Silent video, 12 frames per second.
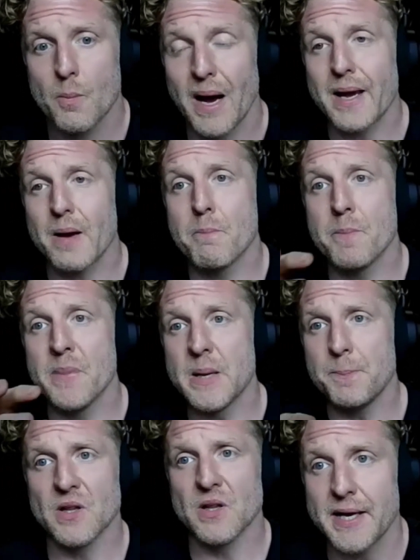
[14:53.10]
by
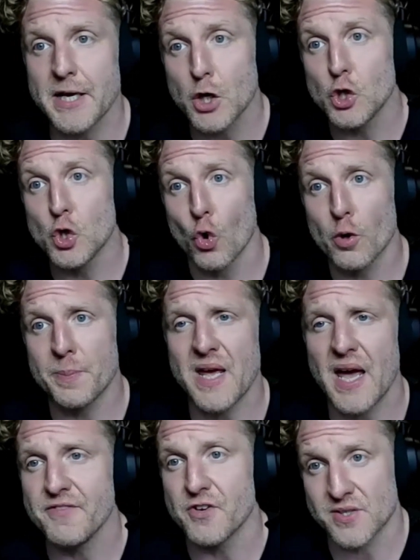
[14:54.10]
manipulating your
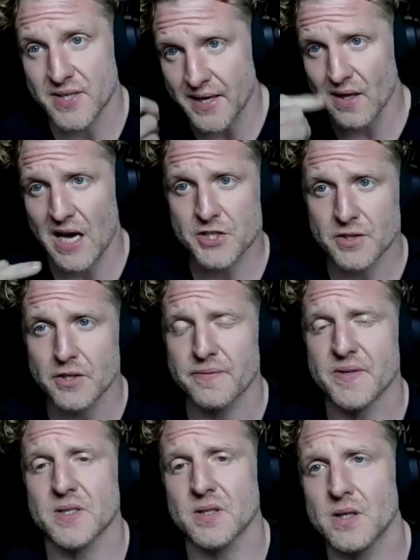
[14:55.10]
behavior psychologically or
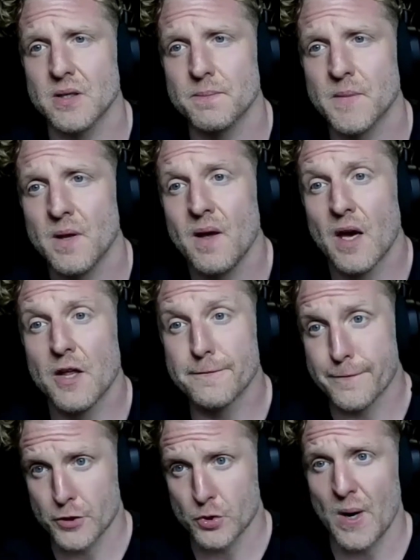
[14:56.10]
physically. And the
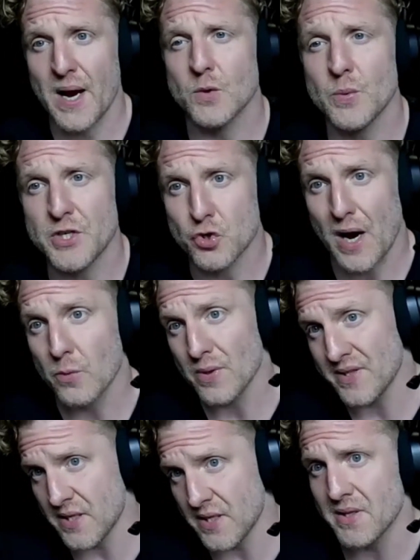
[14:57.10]
first way that we try to
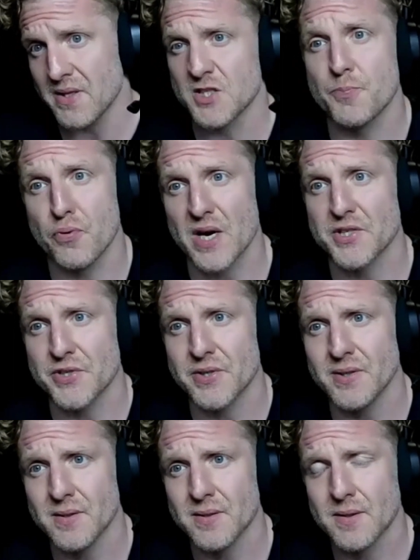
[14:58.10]
exhibit this pressure
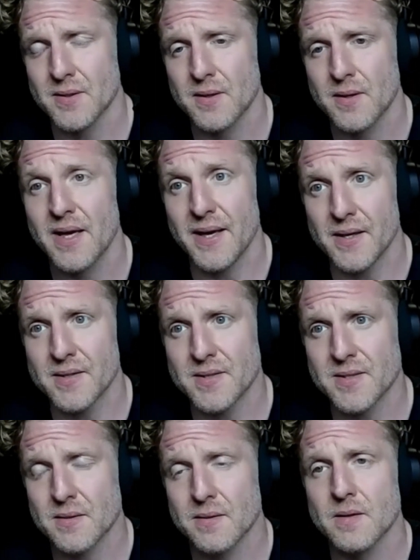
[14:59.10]

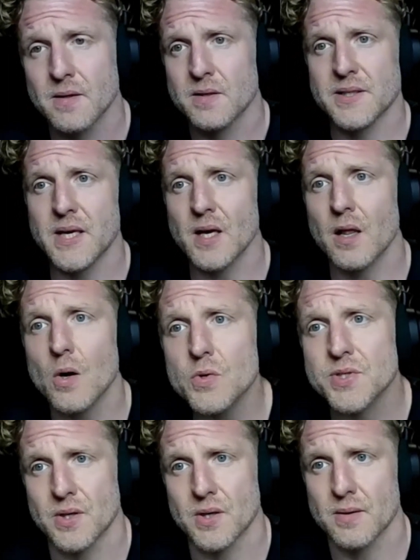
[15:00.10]
is to get
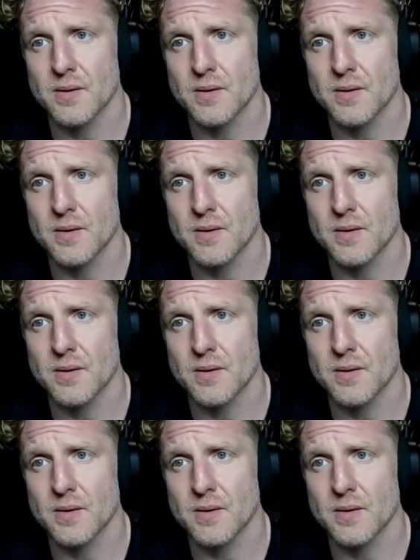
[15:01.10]
closer,